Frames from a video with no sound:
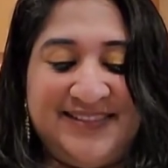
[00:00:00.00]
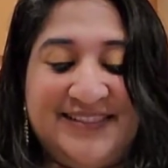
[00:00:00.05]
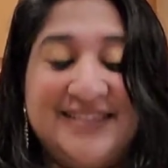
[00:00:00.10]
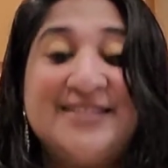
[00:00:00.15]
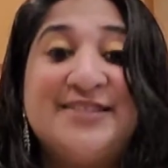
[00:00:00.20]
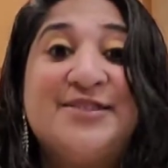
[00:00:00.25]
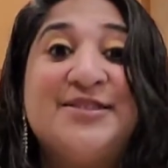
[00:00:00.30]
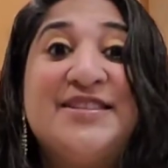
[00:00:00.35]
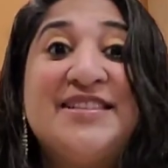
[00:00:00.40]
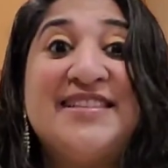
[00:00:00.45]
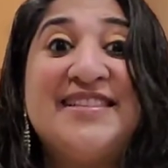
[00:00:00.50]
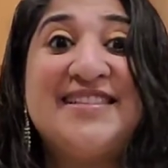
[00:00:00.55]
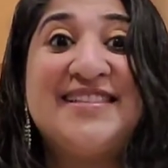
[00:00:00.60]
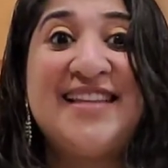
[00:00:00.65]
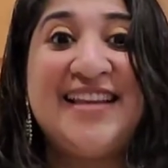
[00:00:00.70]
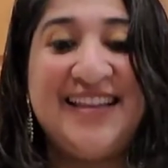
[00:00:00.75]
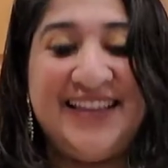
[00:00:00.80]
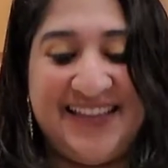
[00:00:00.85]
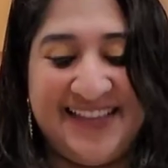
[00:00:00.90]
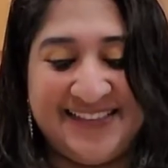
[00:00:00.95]
So this is
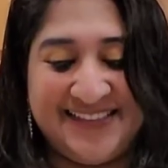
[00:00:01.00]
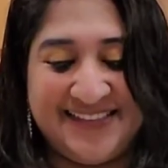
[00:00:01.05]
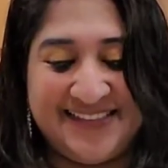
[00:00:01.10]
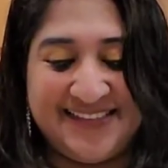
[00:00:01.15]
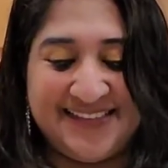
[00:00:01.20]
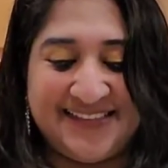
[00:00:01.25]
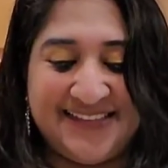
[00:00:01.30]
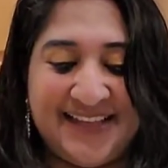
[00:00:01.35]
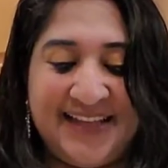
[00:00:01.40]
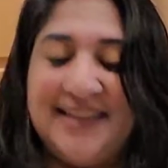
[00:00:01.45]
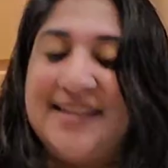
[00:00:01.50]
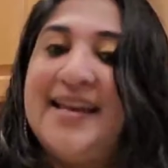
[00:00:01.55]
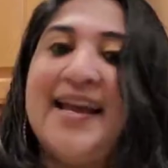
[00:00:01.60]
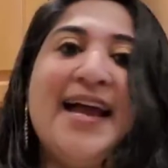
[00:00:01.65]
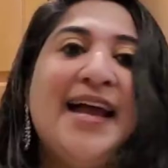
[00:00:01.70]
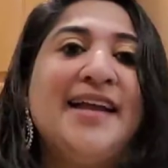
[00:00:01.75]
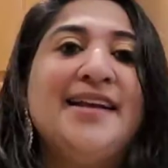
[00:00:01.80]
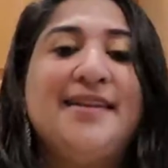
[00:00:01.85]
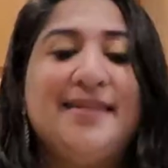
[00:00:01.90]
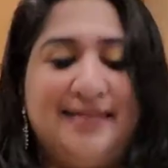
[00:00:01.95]
the easiest thing,
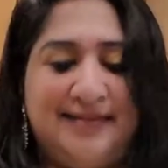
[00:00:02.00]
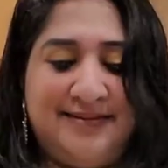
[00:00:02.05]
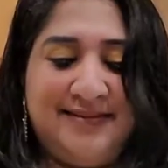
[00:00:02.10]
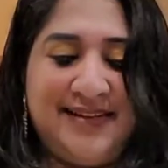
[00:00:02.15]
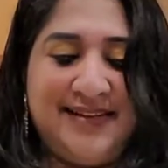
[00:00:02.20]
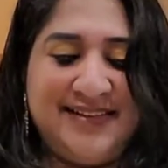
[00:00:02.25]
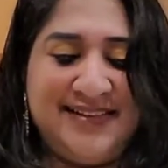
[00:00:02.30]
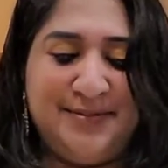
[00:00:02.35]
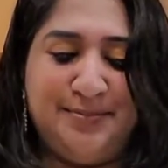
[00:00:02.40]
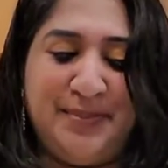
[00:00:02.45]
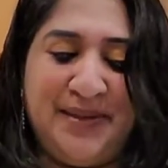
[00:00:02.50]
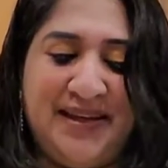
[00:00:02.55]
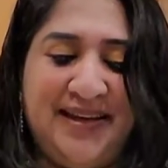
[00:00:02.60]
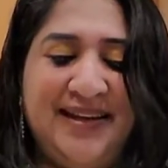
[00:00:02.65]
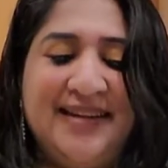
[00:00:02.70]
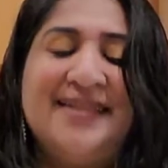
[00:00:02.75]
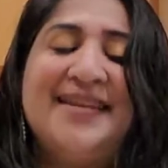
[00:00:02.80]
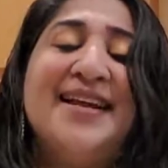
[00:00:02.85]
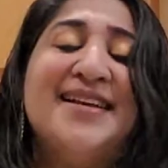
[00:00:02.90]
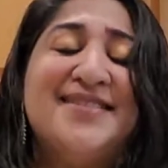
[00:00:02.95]
and trust me,
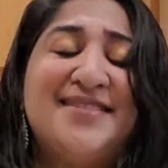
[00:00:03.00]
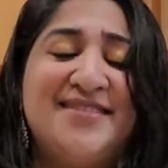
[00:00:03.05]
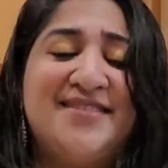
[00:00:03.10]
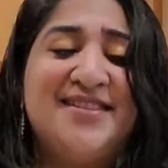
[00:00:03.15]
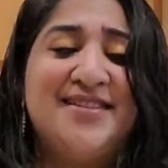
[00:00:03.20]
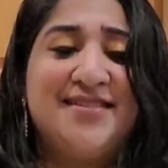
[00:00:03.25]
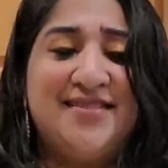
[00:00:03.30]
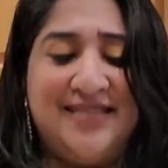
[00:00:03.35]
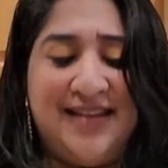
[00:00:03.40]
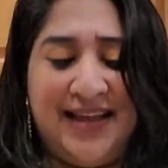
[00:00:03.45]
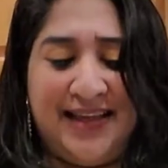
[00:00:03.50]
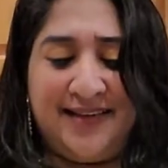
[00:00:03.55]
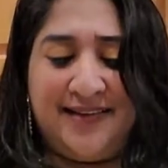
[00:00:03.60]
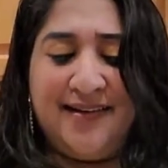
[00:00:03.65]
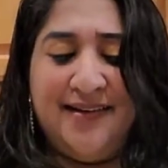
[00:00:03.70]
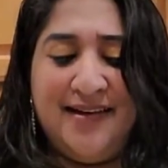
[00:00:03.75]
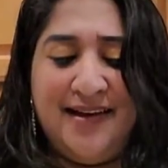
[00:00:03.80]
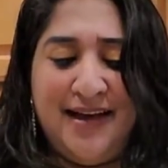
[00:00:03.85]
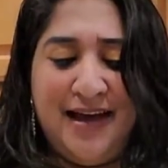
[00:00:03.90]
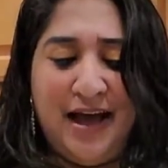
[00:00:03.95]
it tastes just like
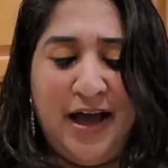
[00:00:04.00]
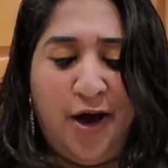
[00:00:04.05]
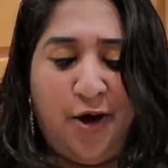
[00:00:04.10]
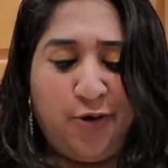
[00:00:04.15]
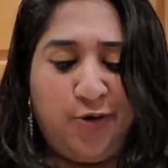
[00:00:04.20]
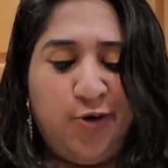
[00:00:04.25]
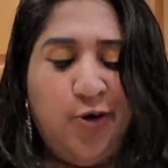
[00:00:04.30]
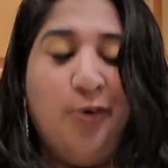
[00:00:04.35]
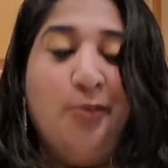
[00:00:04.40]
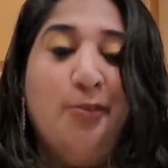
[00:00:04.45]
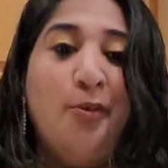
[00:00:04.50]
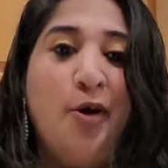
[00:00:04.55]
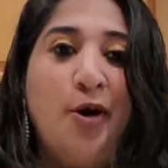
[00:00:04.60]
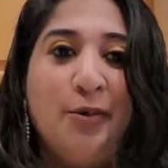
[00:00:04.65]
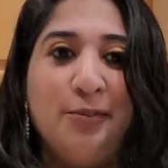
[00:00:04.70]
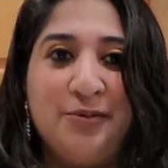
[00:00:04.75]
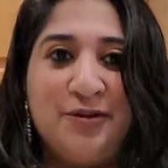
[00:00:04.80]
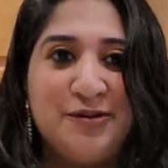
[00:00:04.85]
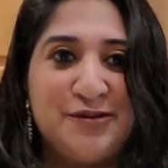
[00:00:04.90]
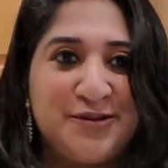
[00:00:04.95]
how your
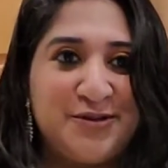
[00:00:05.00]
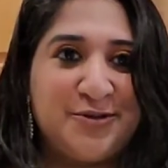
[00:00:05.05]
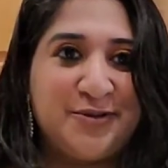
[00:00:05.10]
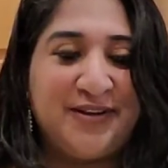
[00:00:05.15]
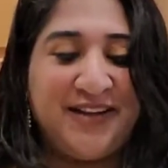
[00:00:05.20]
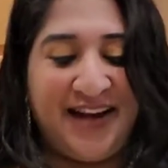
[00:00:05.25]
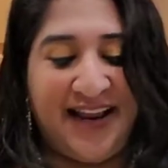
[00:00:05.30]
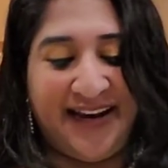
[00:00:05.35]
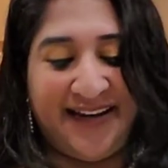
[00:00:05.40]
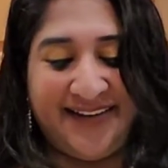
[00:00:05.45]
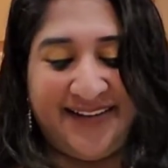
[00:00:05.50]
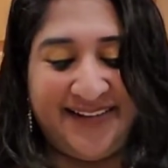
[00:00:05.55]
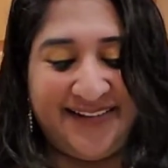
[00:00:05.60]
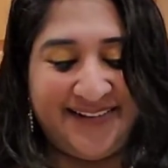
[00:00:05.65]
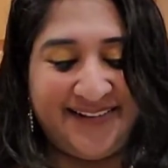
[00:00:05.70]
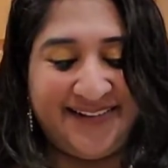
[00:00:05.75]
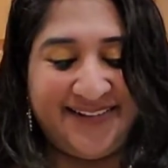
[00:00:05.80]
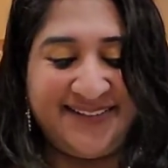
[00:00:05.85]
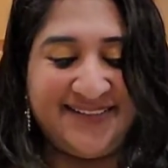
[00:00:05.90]
mom used to grind it.